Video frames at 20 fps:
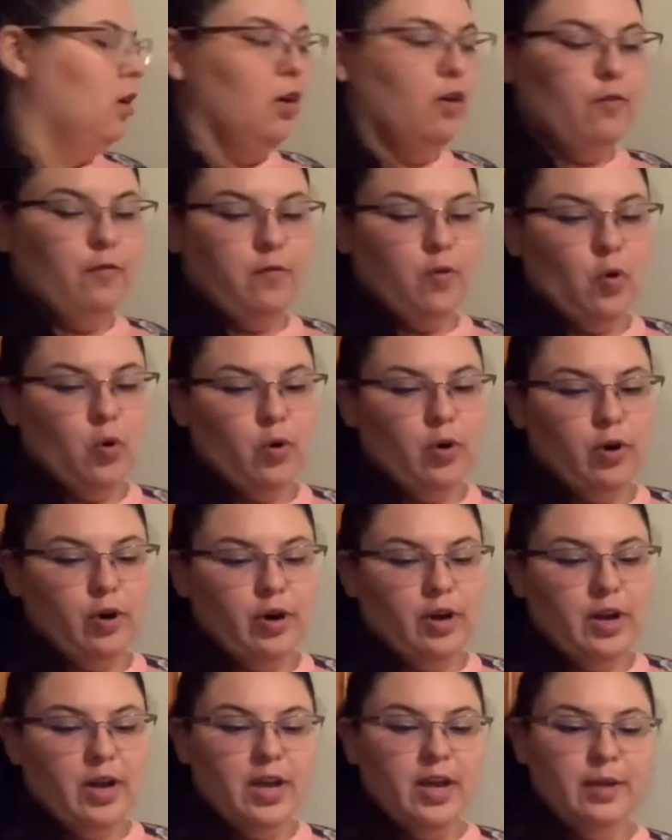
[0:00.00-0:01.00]
for
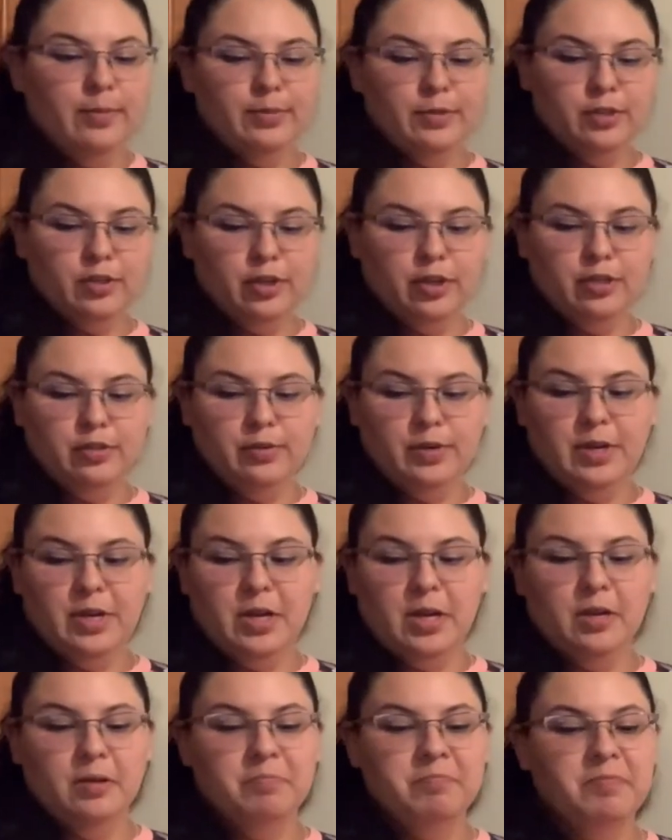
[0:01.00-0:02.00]
a hip
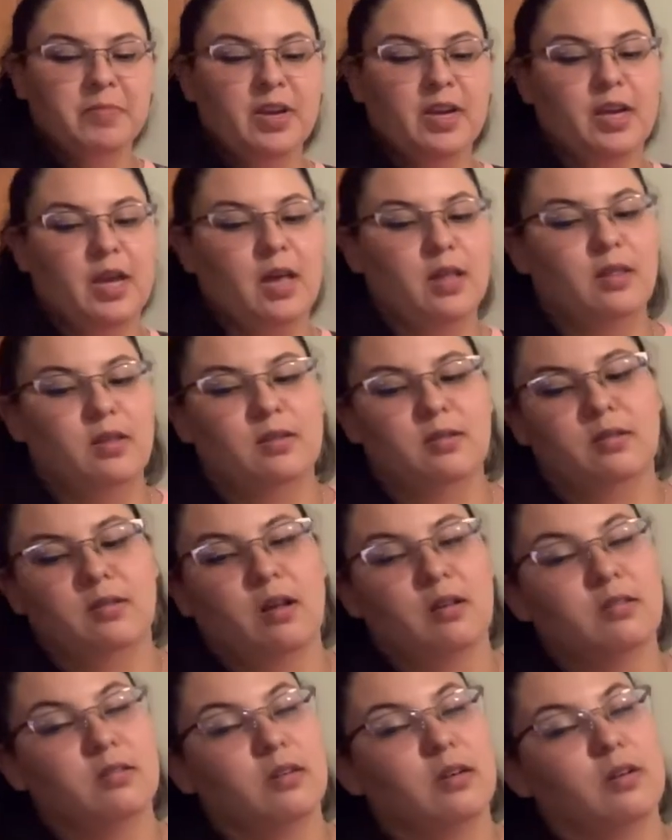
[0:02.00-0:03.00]
surgery, again, this is
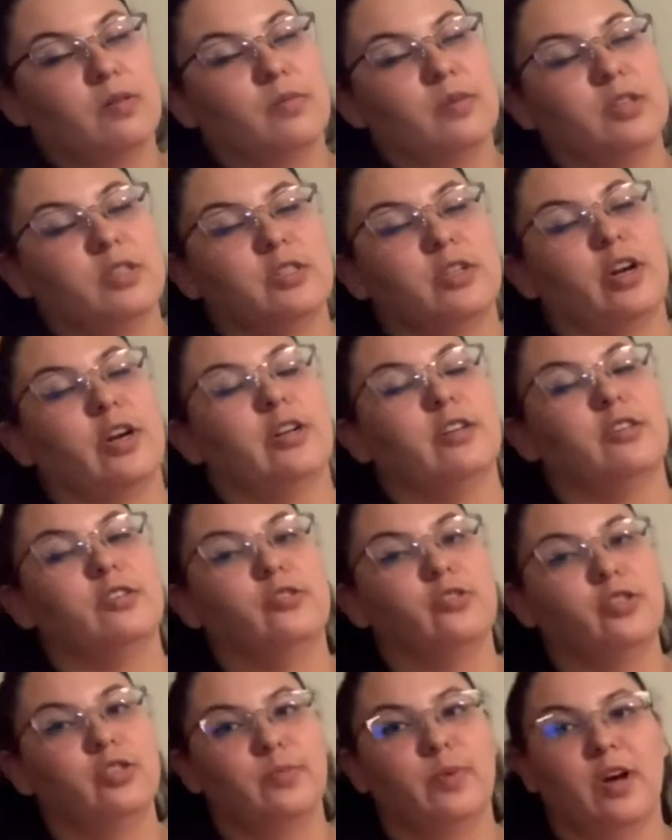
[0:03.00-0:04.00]
also going to want to start as soon
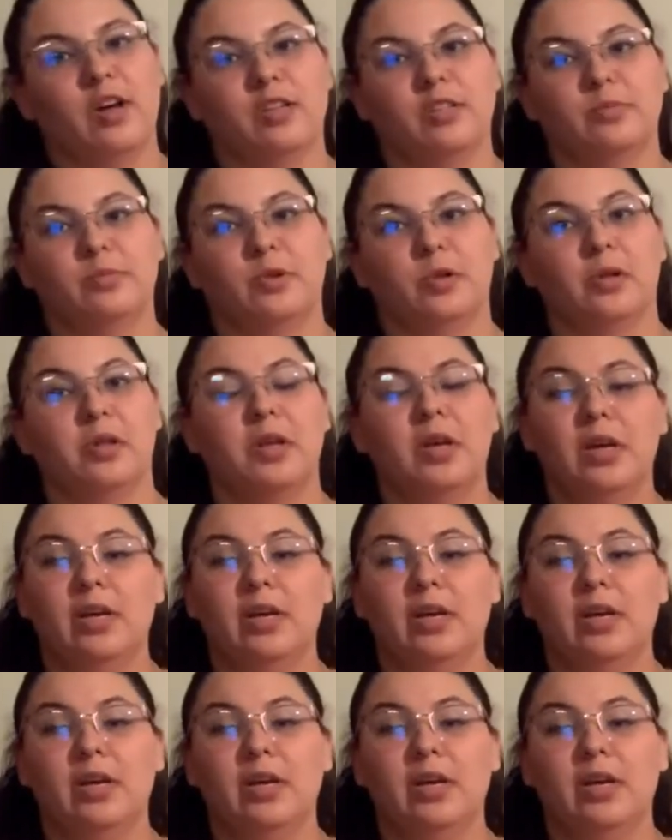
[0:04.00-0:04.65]
as possible,